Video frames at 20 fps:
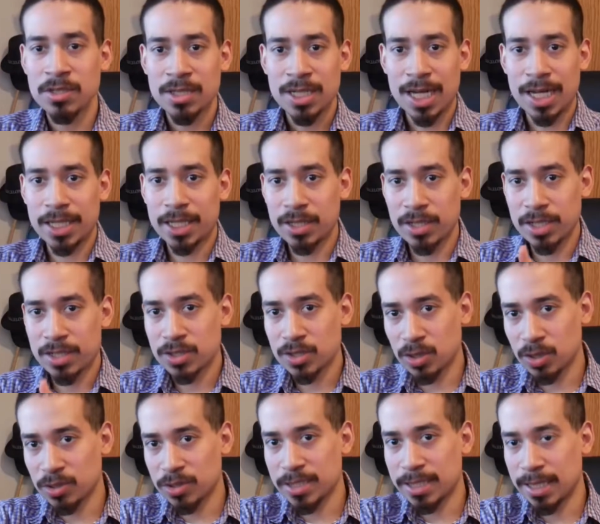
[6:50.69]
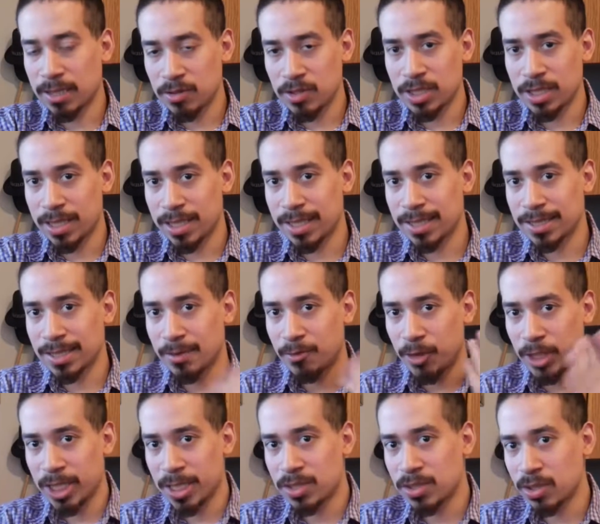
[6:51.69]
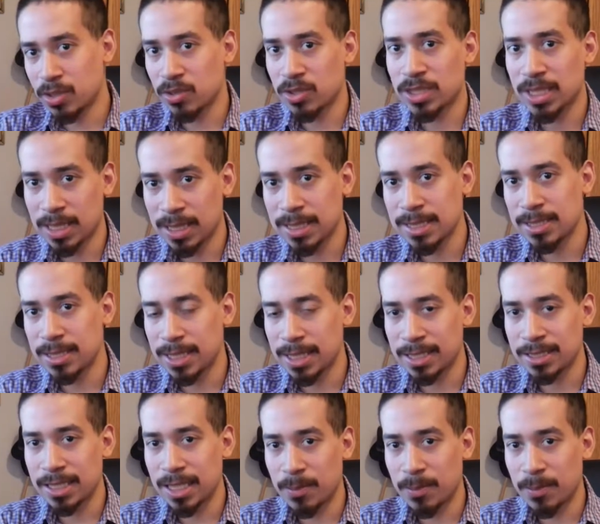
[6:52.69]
I uninstalled sound settings. I reinstalled sound settings.